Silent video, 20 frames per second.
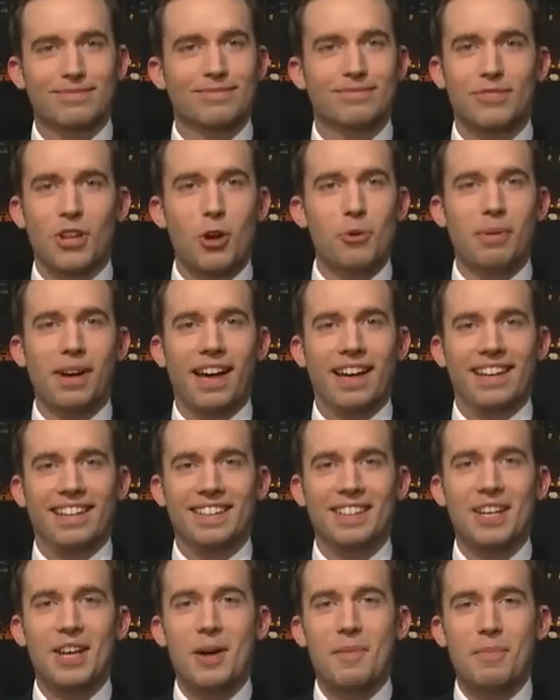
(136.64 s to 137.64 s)
Nobody.
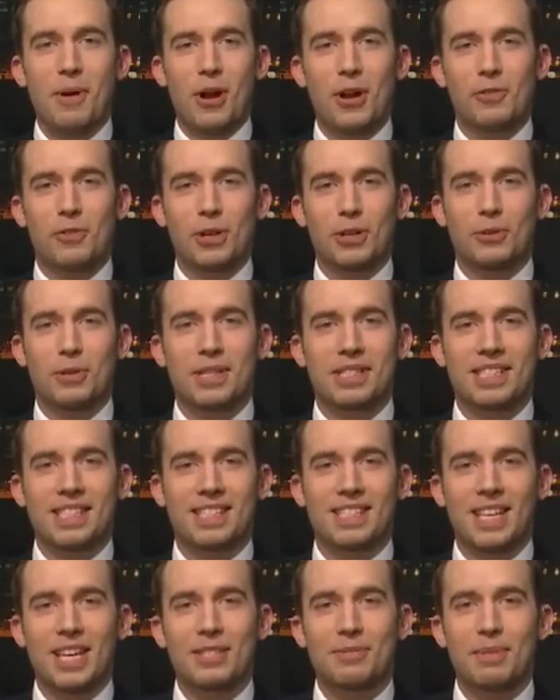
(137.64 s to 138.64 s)
Part of what Christy
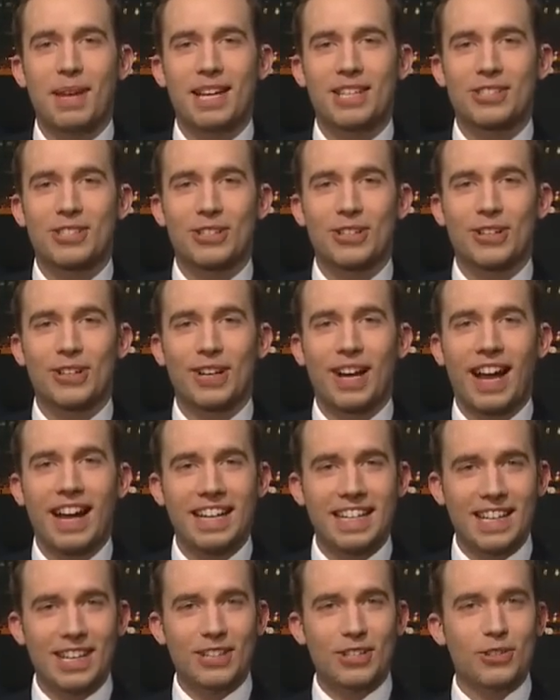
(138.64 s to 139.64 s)
says makes her
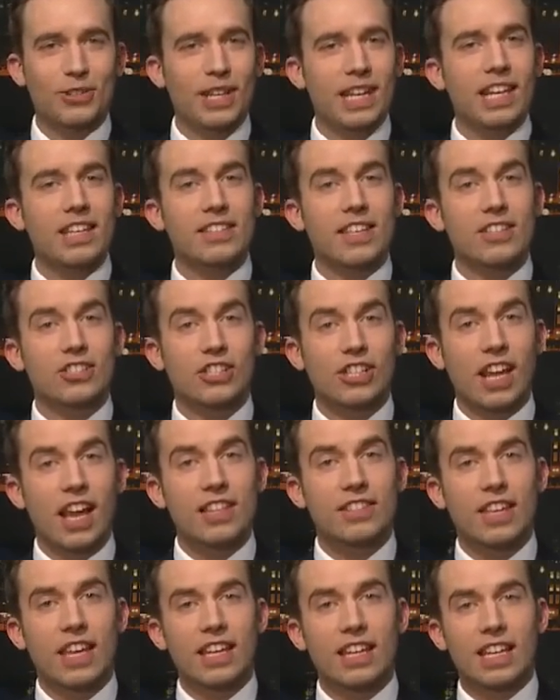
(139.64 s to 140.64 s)
idea unique is that she
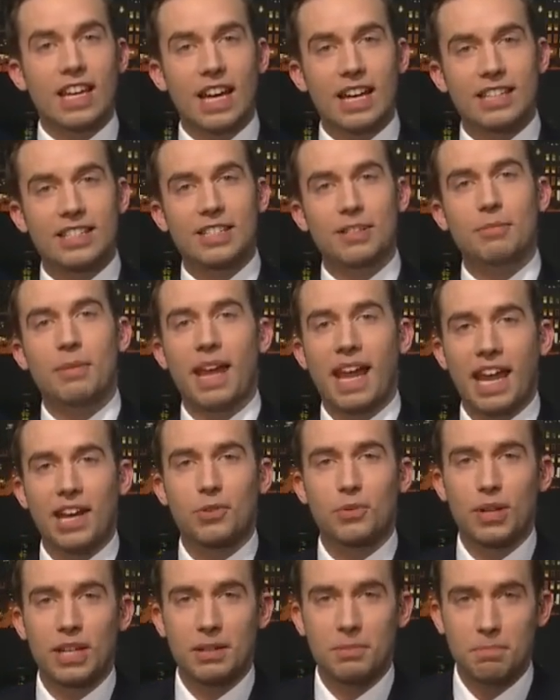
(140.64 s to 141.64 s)
adds a custom
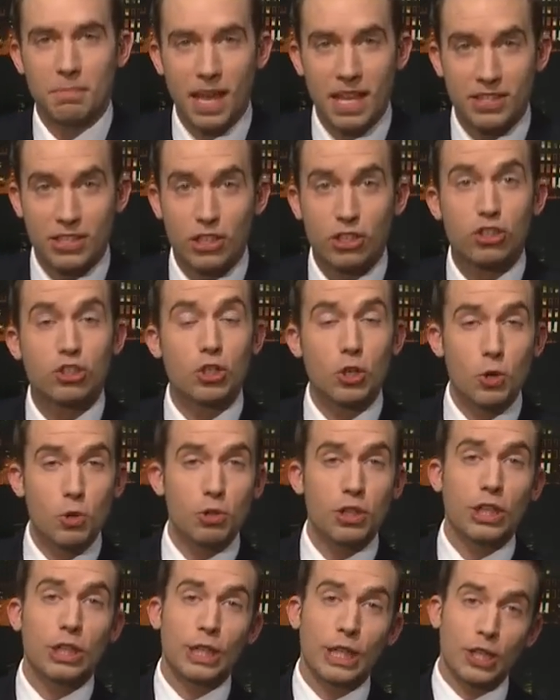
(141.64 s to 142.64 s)
handwritten message to
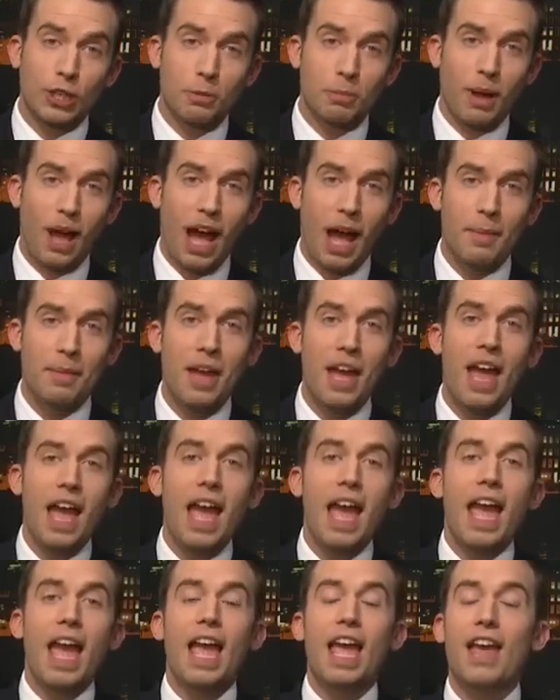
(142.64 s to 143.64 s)
the glitter bomb.
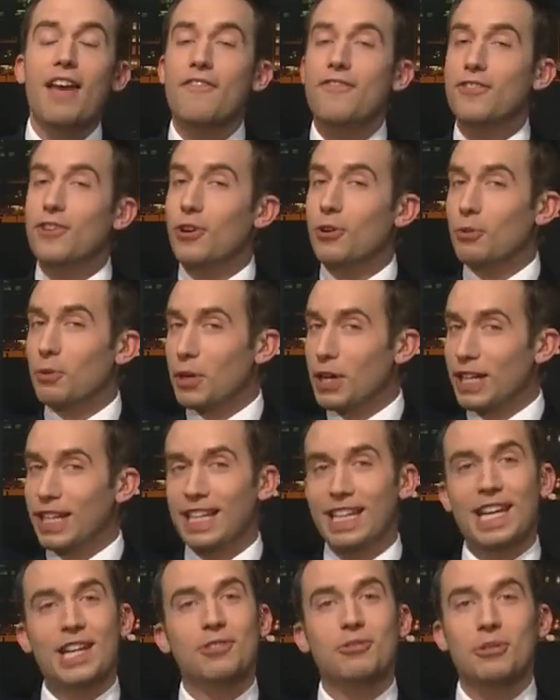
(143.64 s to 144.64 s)
If you're
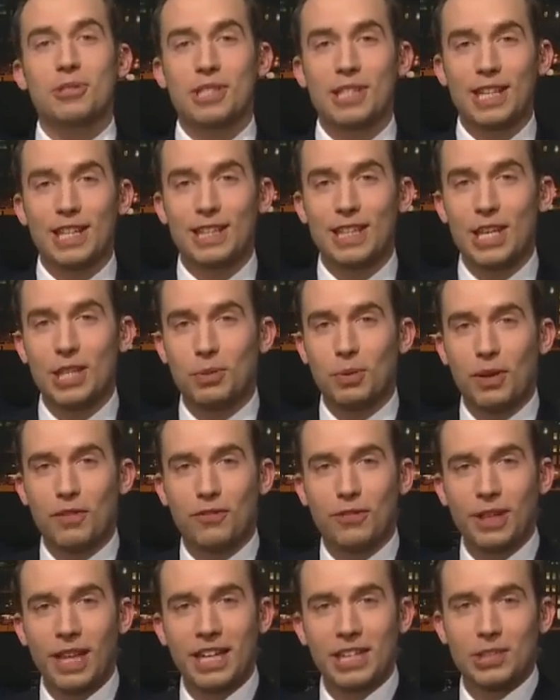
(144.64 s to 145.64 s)
really interested in this,
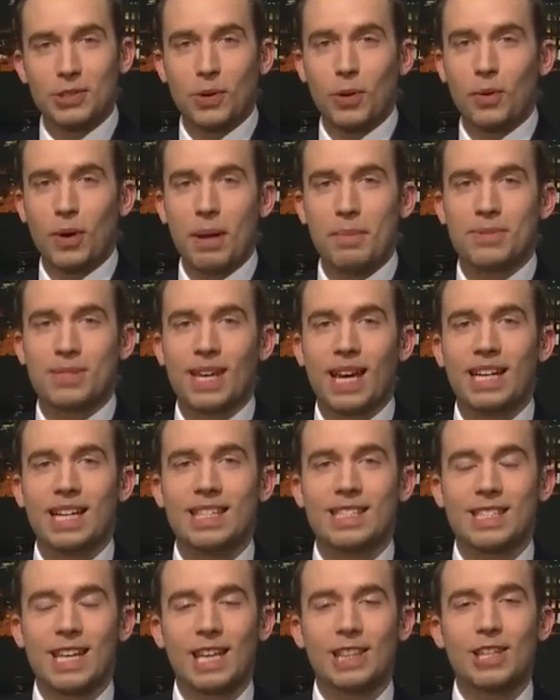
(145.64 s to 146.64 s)
we've linked to her website
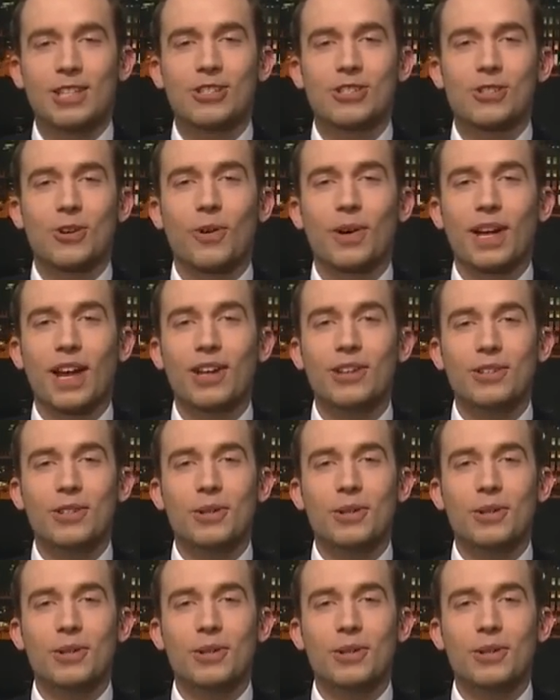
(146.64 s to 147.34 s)
inside this story on